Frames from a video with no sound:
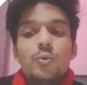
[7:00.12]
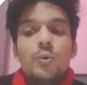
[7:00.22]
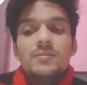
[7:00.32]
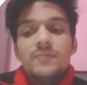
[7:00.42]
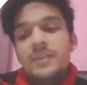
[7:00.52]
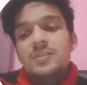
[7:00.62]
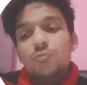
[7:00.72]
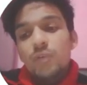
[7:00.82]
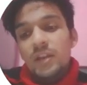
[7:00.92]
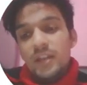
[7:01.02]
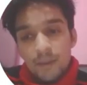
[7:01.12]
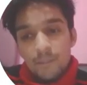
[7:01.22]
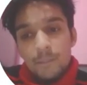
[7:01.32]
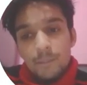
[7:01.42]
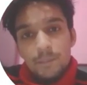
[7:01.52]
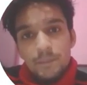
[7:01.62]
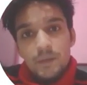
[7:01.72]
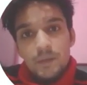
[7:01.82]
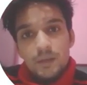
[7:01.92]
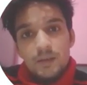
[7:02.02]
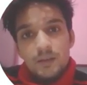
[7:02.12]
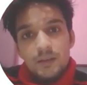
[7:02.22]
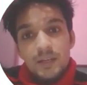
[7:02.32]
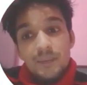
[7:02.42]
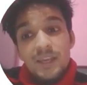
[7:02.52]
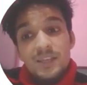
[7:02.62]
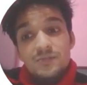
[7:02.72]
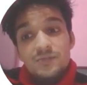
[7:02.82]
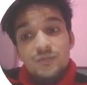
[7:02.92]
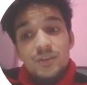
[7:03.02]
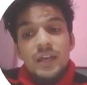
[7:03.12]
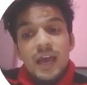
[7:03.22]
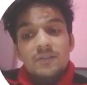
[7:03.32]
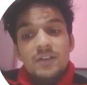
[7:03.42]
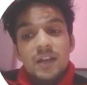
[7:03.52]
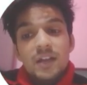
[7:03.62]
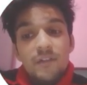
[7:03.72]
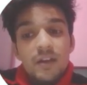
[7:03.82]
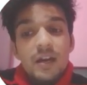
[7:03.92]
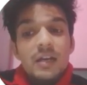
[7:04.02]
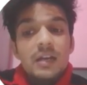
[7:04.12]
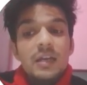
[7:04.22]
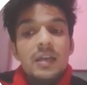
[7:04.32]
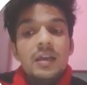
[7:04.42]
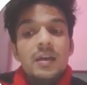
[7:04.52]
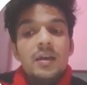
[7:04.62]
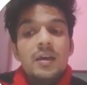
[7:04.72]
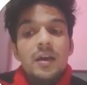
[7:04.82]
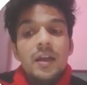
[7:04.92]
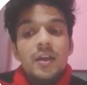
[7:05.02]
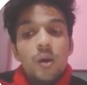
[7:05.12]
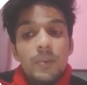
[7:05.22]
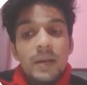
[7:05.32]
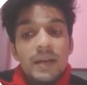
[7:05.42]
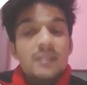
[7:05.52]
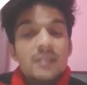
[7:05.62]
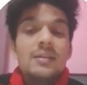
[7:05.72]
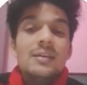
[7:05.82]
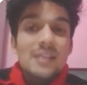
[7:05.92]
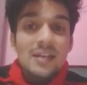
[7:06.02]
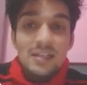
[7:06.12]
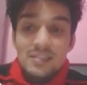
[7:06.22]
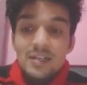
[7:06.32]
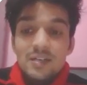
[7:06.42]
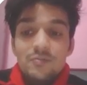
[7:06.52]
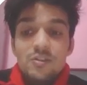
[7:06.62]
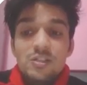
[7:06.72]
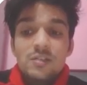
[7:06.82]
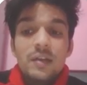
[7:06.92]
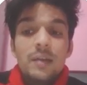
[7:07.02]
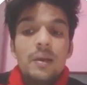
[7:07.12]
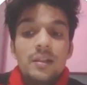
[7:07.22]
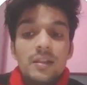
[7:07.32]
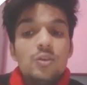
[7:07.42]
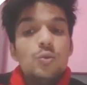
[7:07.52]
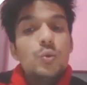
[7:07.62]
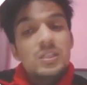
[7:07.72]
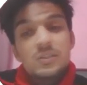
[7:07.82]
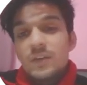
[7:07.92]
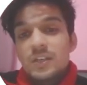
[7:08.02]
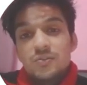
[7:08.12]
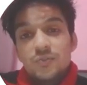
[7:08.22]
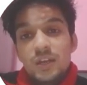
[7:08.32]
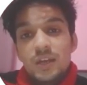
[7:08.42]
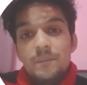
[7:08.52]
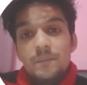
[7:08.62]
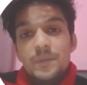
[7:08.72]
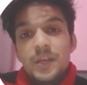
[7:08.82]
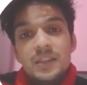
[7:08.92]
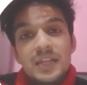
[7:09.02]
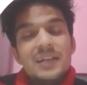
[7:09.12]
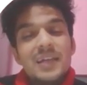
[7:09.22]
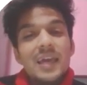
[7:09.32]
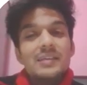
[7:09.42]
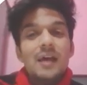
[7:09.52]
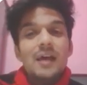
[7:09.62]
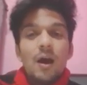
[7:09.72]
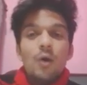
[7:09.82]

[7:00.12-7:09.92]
US West 1A. That means we can have the difficulty in operating these data center which is available in the US West 1A. In that case,